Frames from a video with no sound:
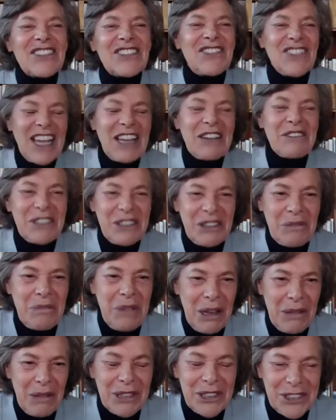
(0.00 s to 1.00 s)
to fight with the
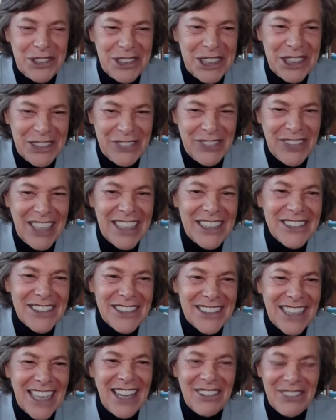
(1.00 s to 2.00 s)
publishers if I
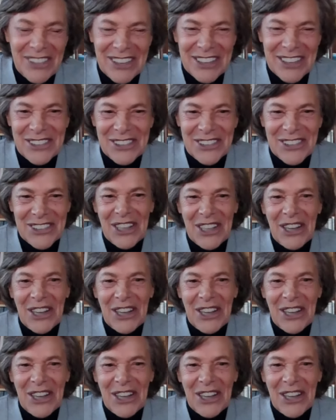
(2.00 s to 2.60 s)
use that one. So.